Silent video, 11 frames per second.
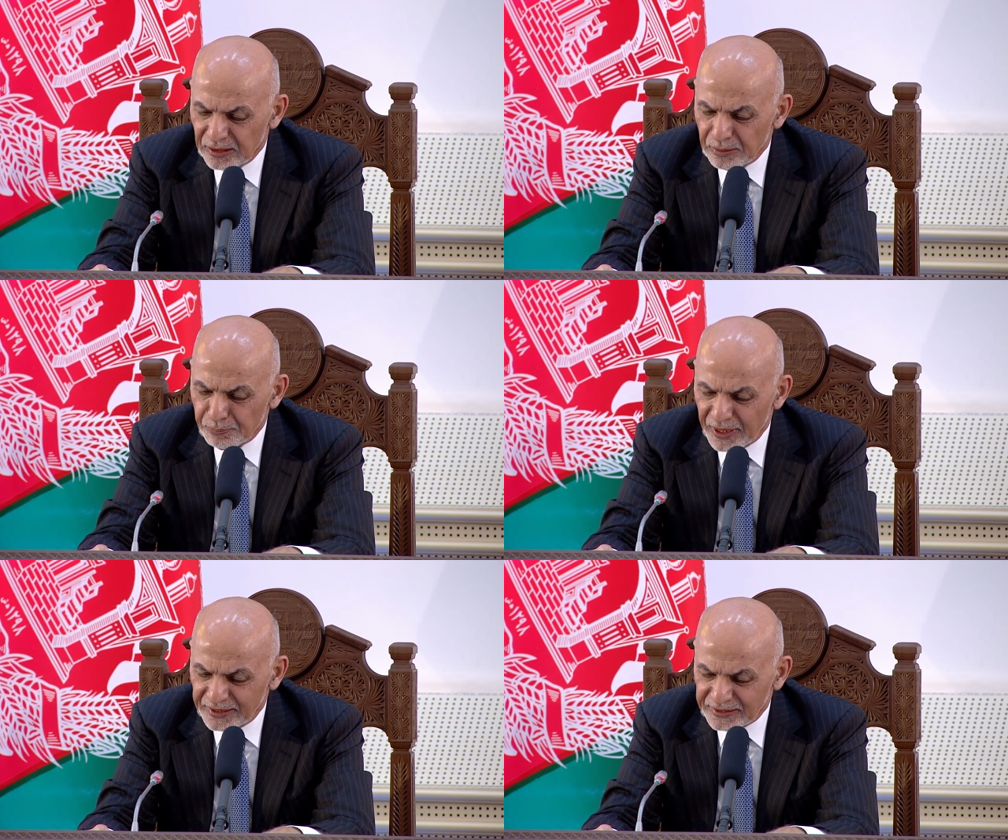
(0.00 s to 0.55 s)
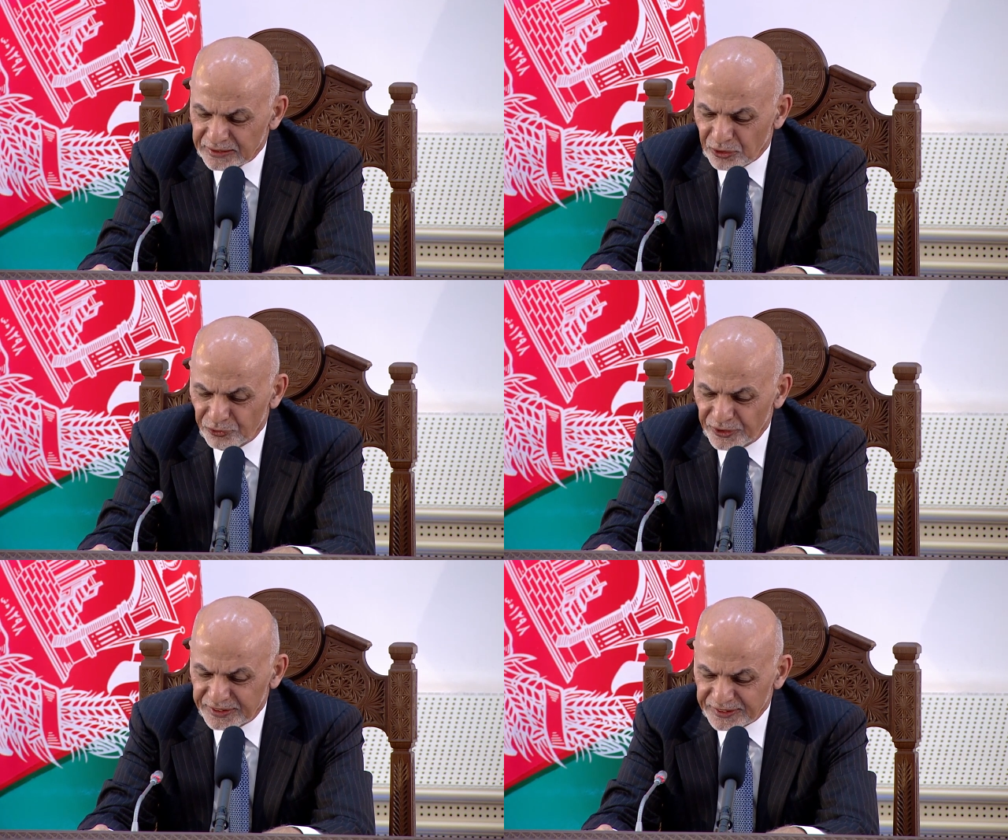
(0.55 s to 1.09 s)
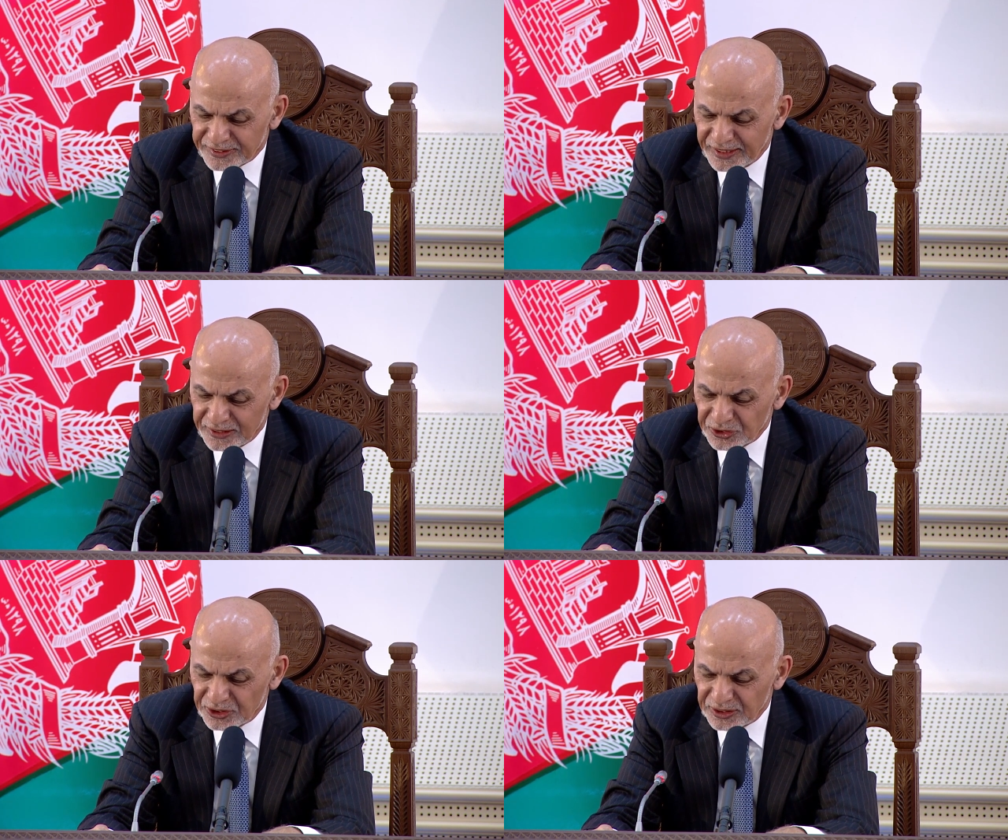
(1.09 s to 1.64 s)
places of
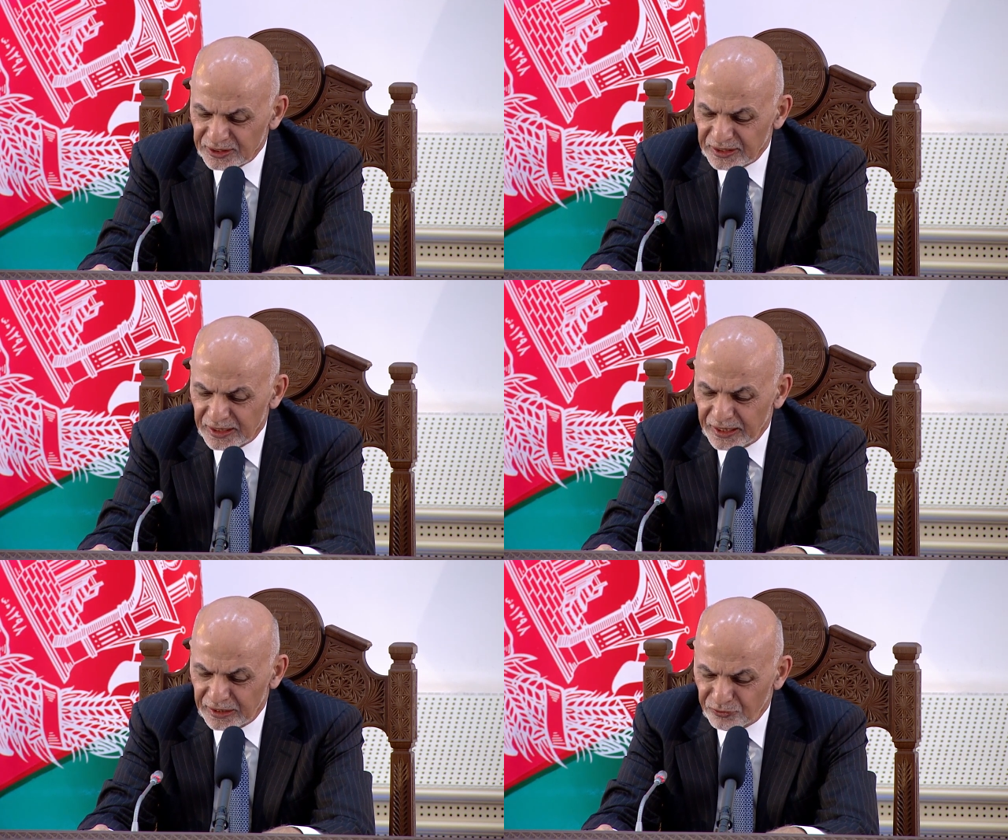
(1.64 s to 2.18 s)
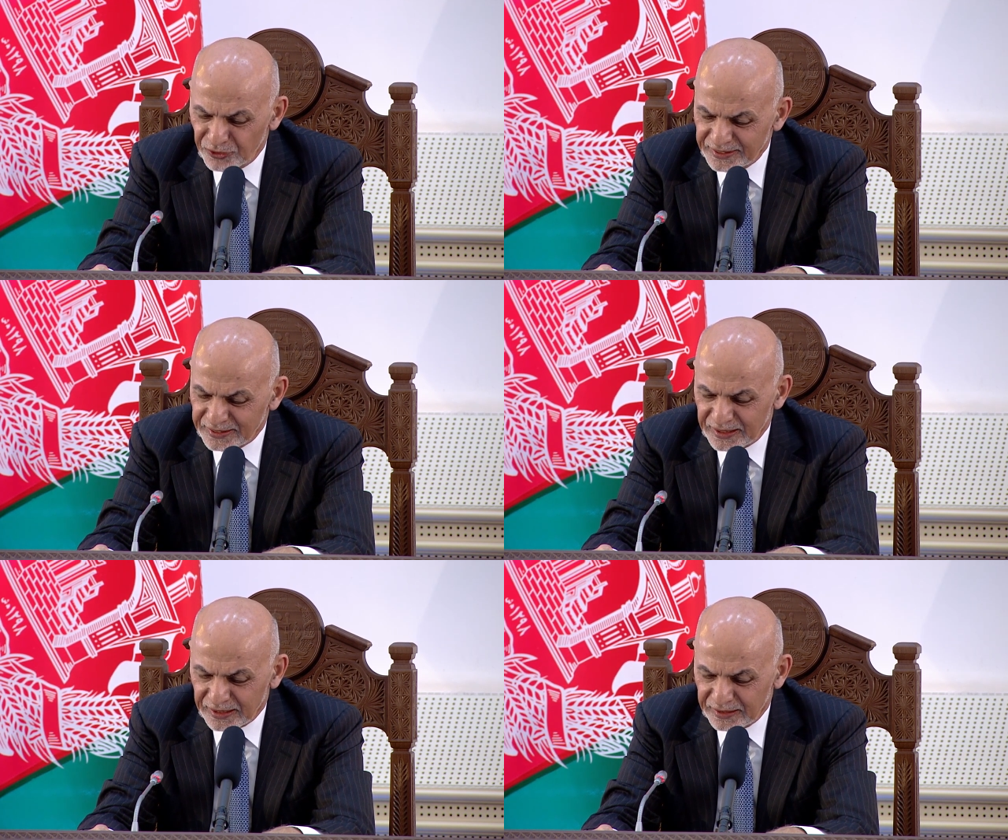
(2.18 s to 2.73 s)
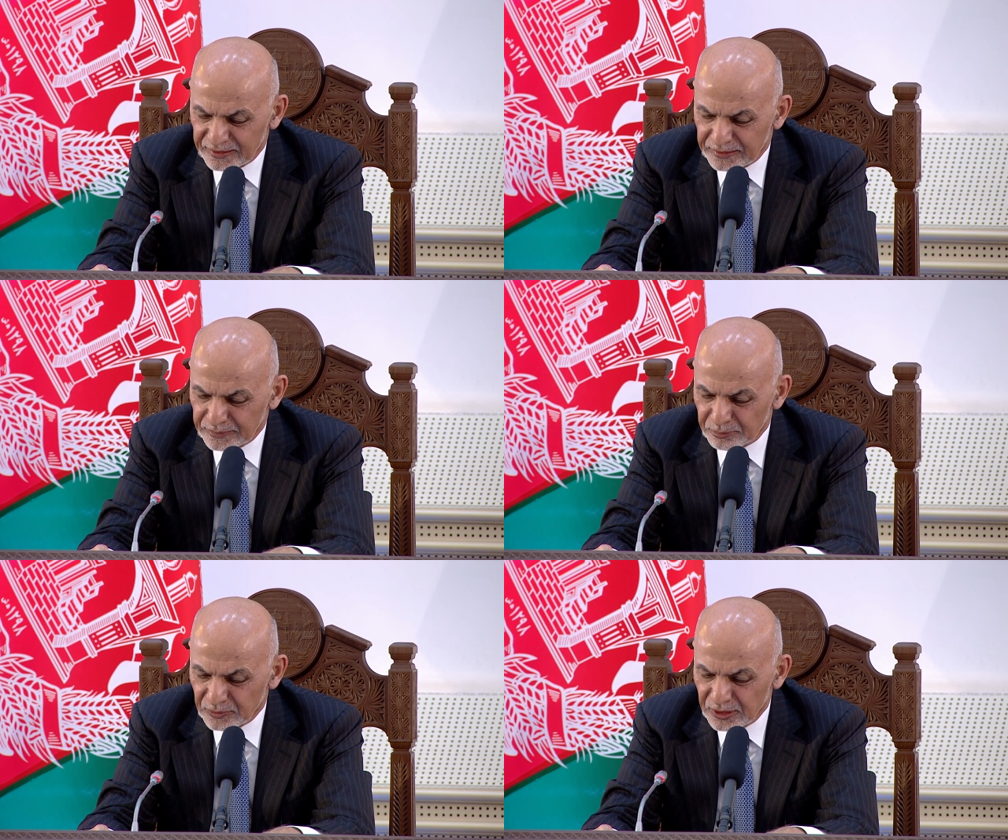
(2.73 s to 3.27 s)
intersection and investing in
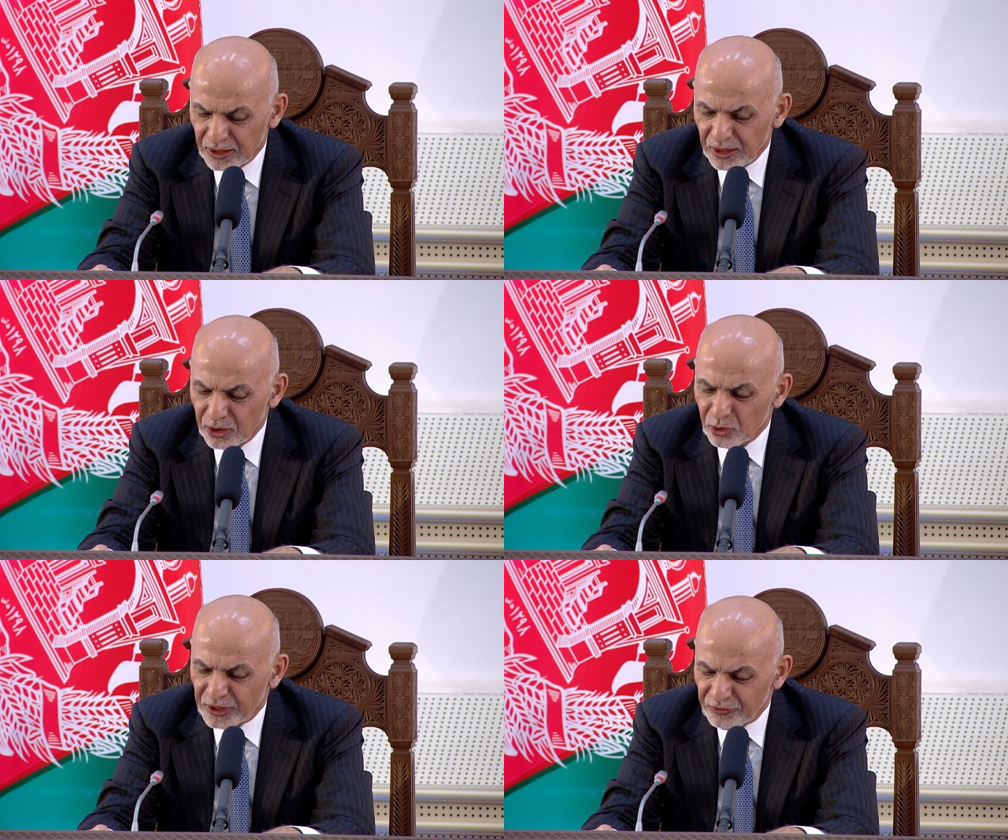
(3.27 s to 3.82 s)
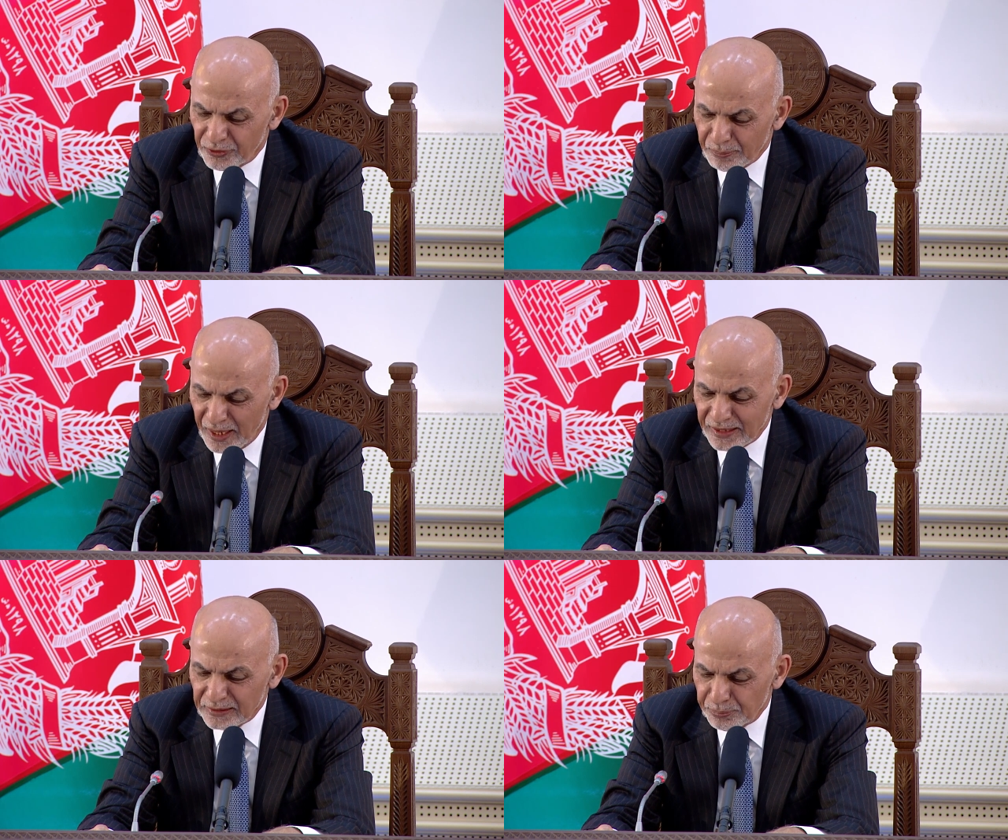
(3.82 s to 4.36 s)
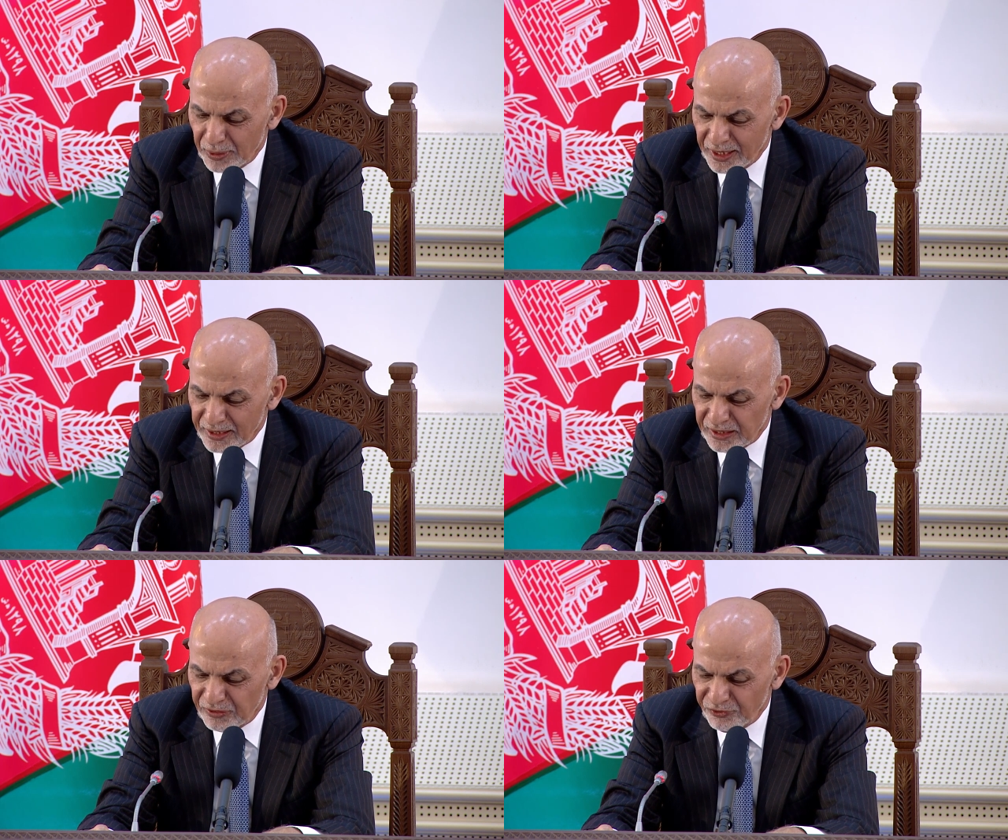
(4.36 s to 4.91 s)
them could have a
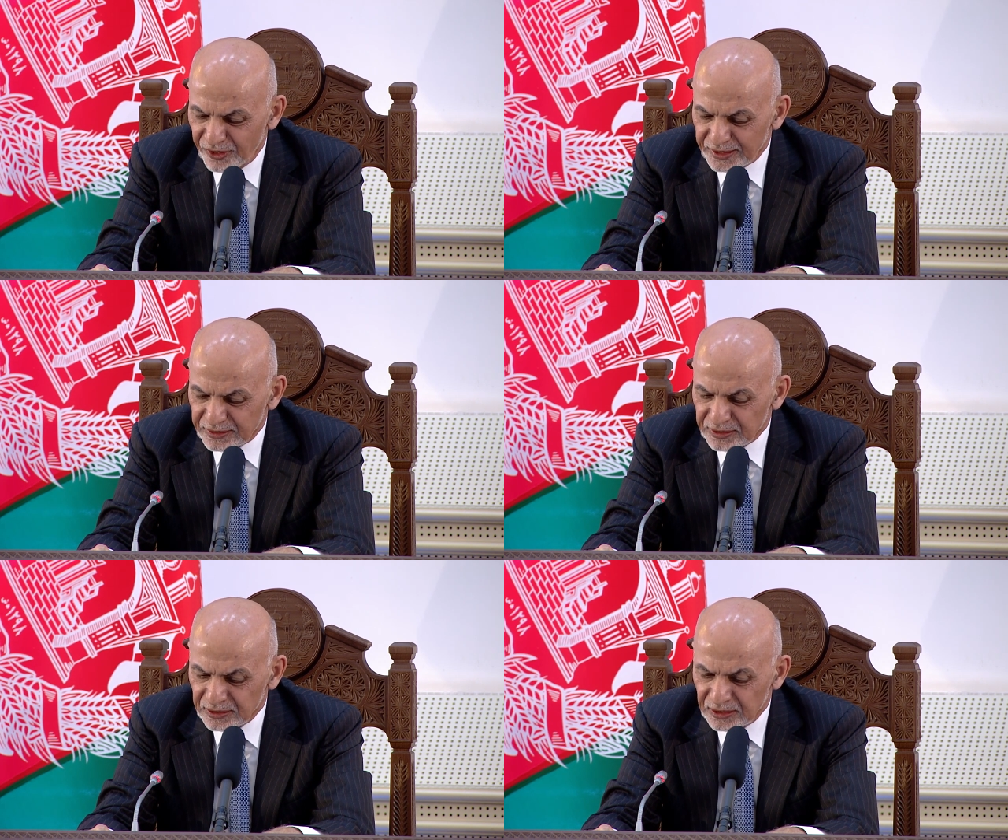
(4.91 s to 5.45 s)
multiplying effect